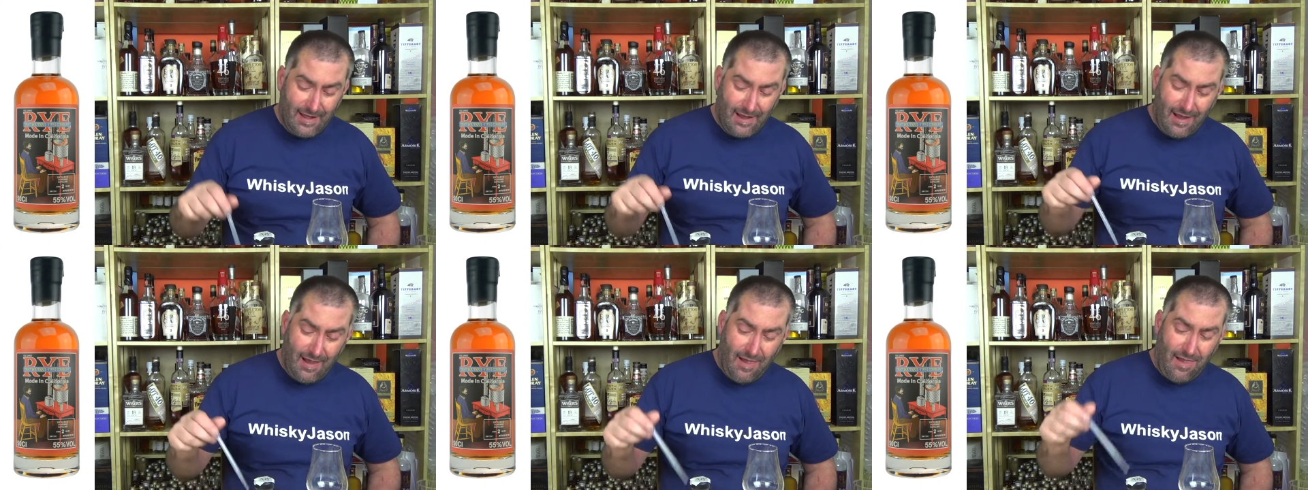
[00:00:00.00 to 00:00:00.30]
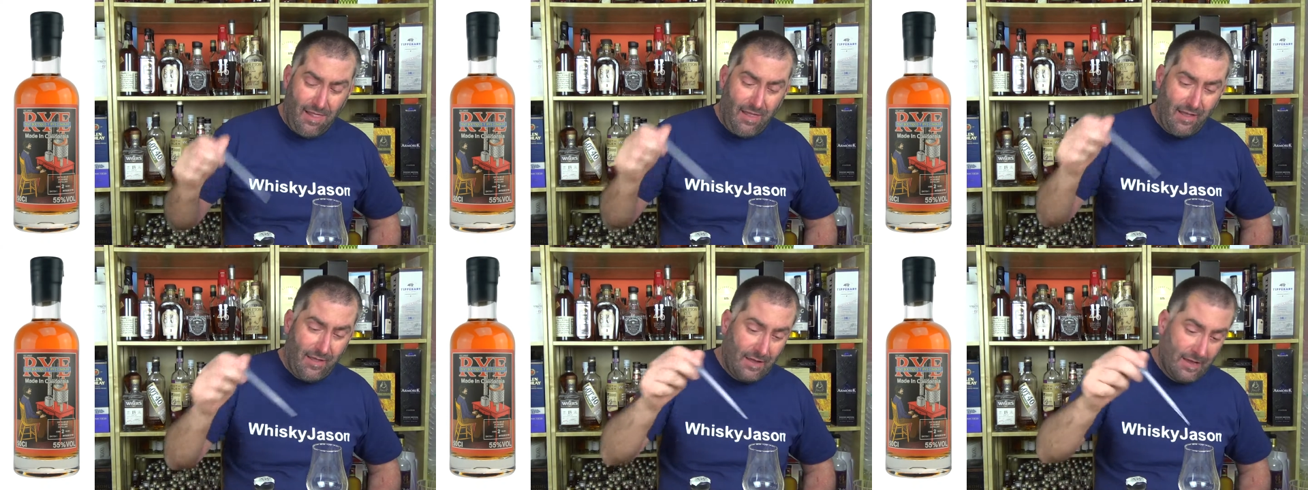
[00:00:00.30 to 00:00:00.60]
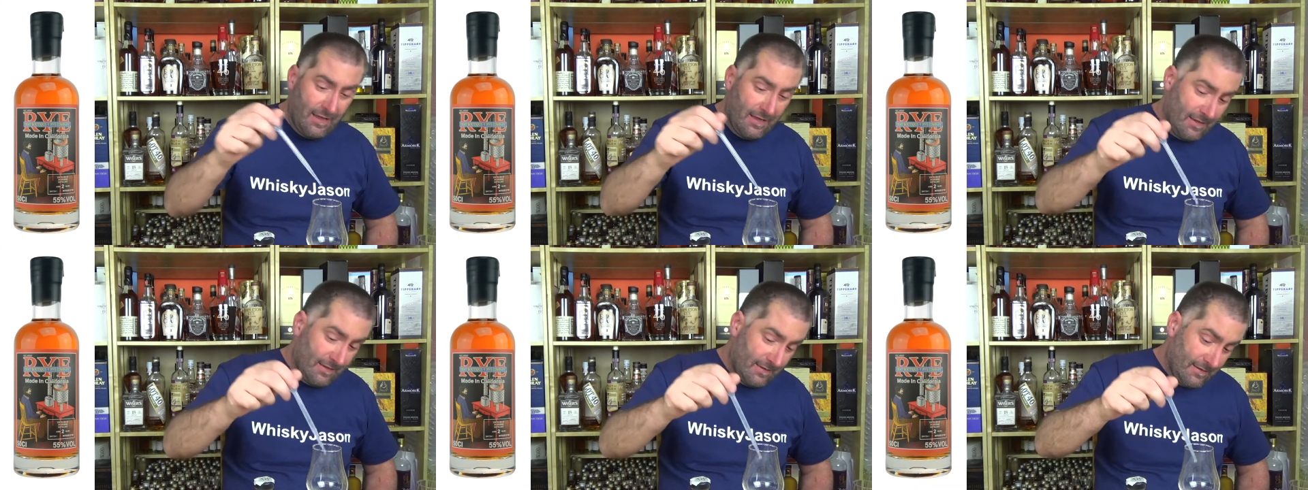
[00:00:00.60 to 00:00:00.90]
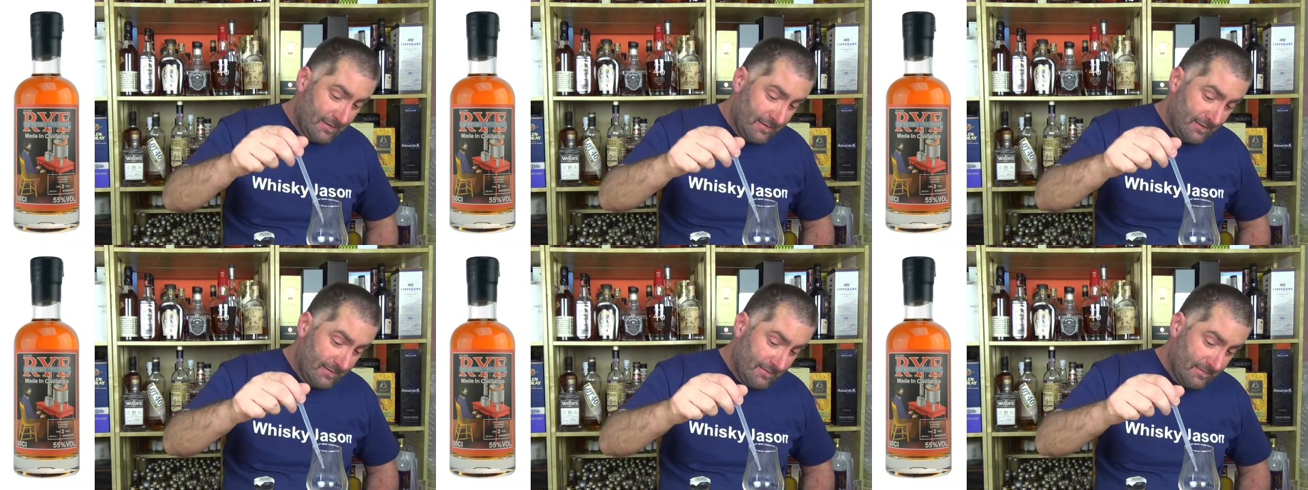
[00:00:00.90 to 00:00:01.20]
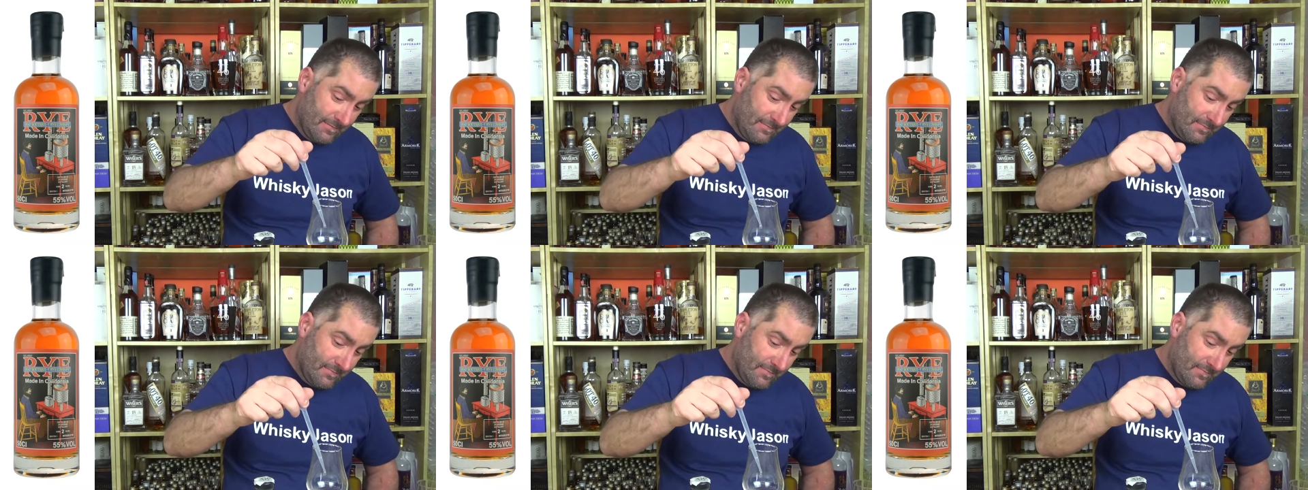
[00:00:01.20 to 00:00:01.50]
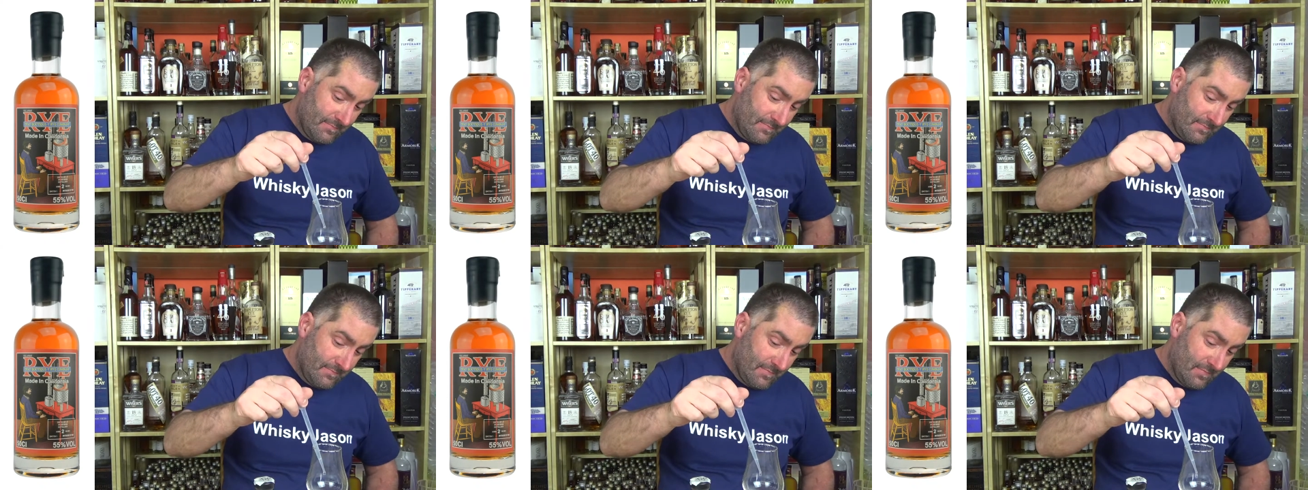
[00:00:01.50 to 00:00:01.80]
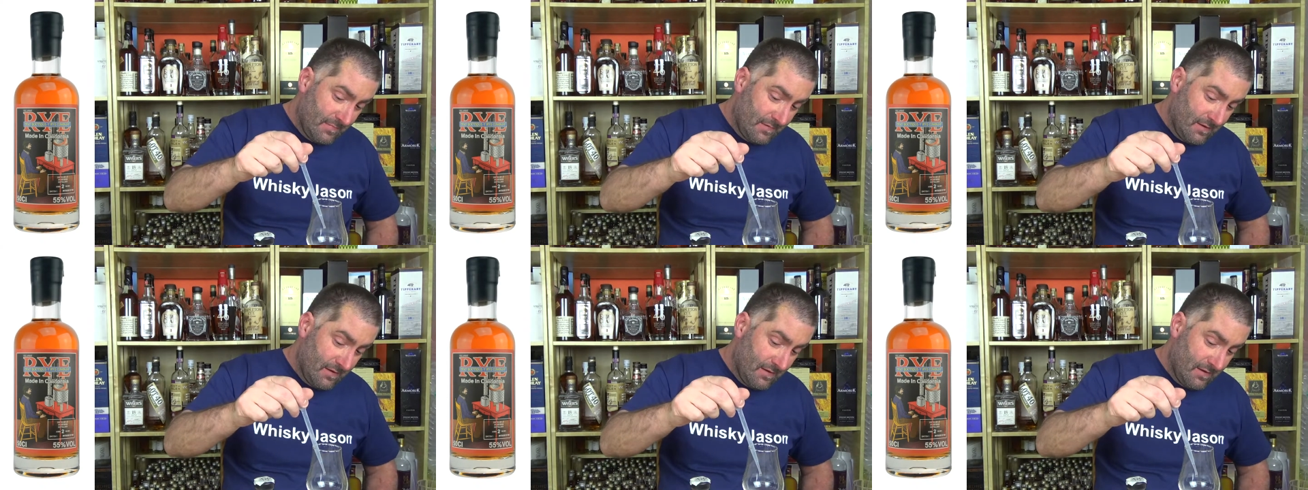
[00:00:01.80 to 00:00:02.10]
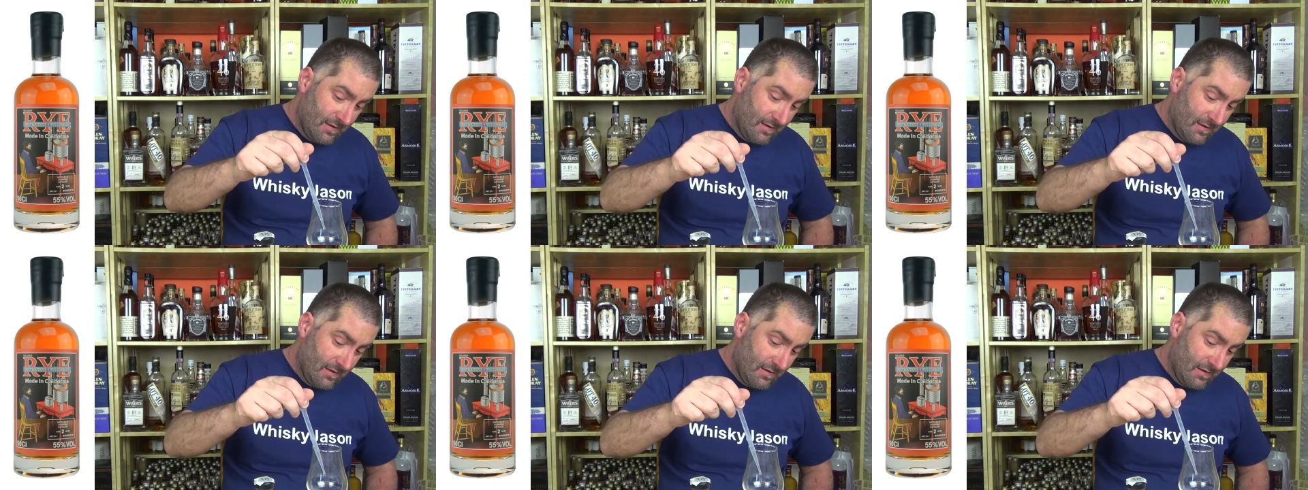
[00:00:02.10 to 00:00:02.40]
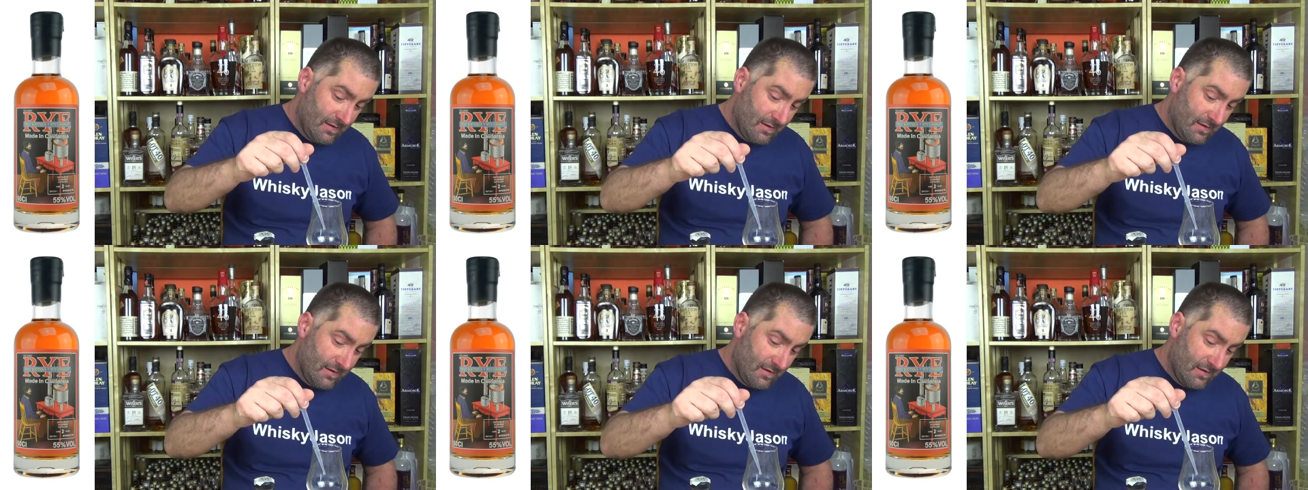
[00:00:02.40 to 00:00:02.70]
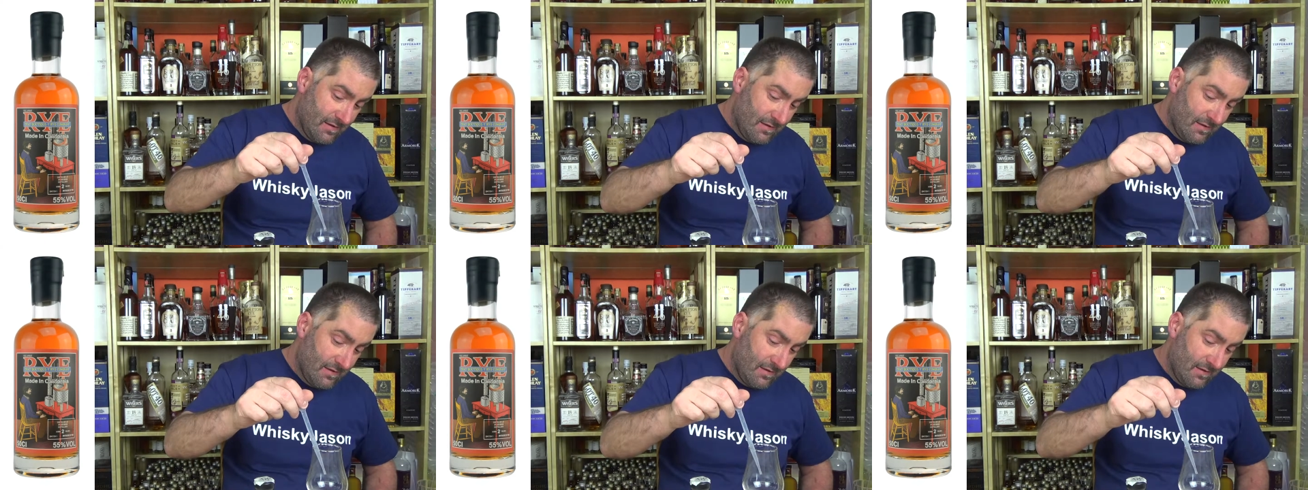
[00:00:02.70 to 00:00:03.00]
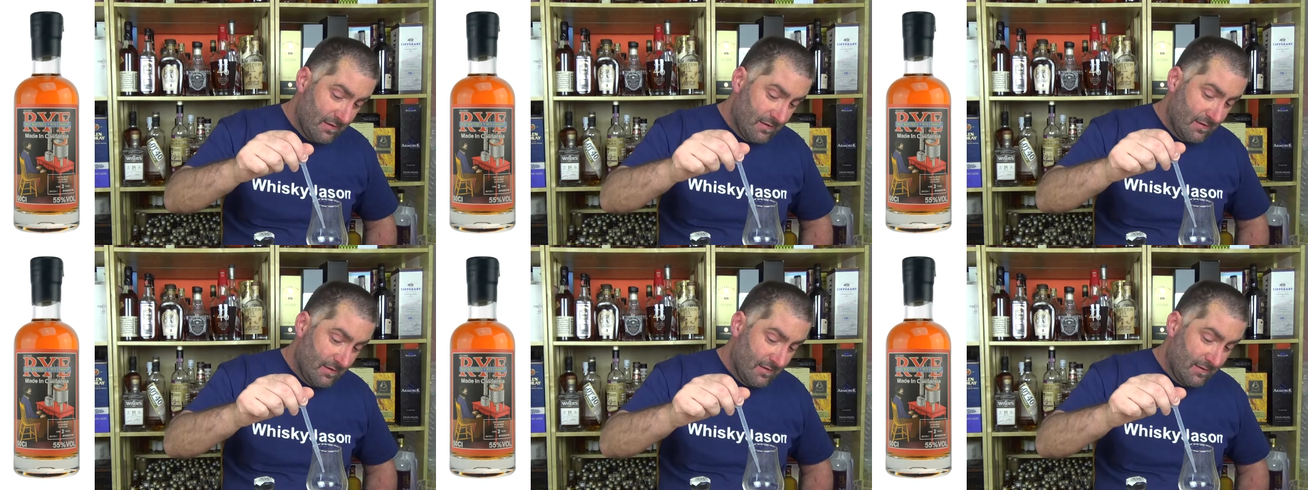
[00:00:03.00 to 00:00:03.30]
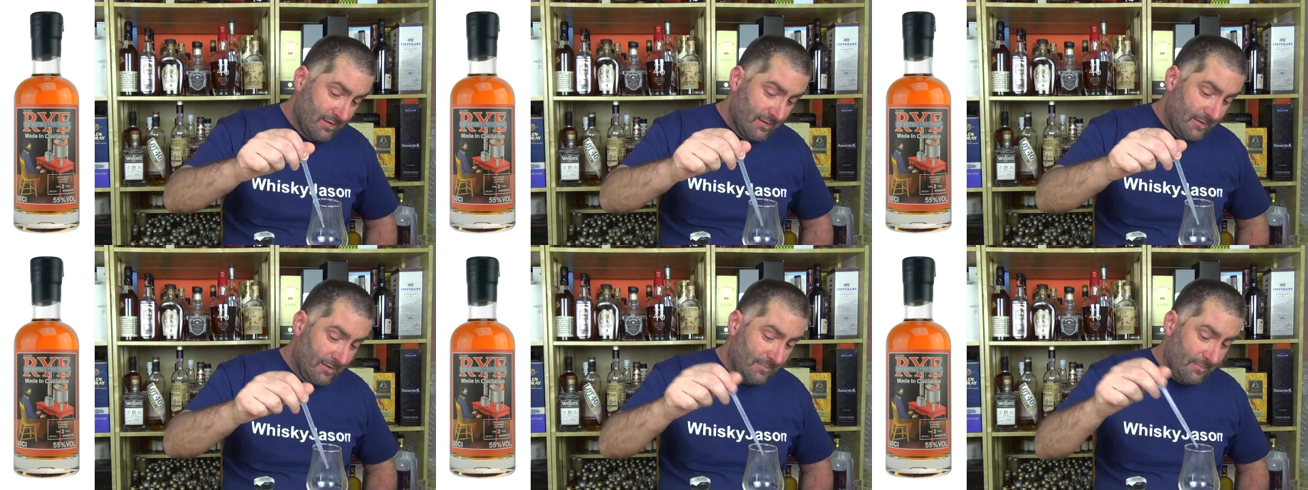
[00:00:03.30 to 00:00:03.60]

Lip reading: Nothing is said.